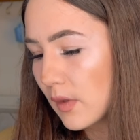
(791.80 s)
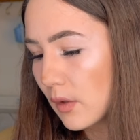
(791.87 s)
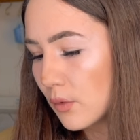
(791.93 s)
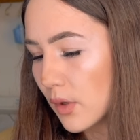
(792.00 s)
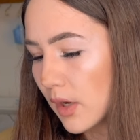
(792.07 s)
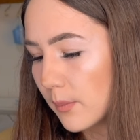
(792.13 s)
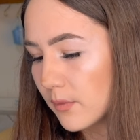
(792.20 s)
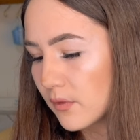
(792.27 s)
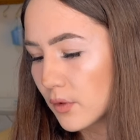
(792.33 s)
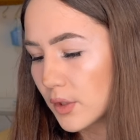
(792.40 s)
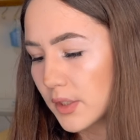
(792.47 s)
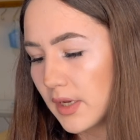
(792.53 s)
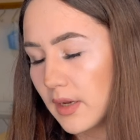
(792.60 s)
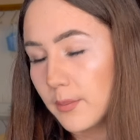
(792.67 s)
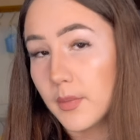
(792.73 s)
or
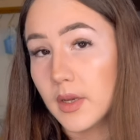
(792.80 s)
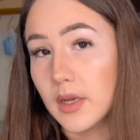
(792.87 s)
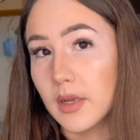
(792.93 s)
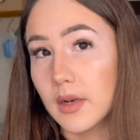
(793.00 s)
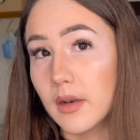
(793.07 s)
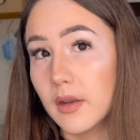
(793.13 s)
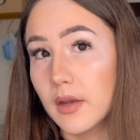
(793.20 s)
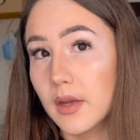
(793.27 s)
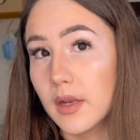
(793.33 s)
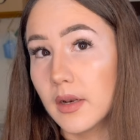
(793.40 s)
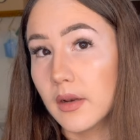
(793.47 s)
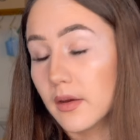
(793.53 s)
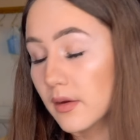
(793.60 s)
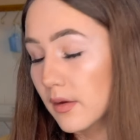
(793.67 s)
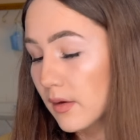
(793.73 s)
Amsterdam
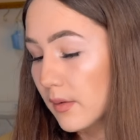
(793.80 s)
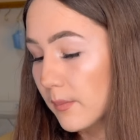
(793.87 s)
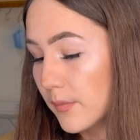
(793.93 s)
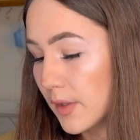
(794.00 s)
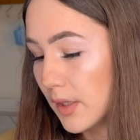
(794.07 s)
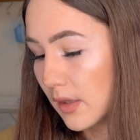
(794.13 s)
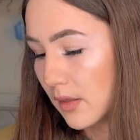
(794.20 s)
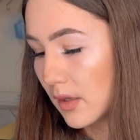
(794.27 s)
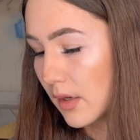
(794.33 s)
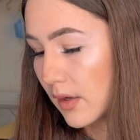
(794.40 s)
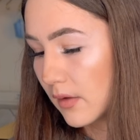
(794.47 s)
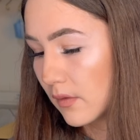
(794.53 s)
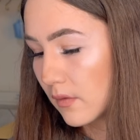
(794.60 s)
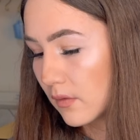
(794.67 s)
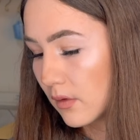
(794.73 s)
in the
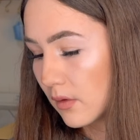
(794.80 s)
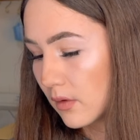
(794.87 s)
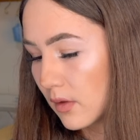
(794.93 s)
Netherlands.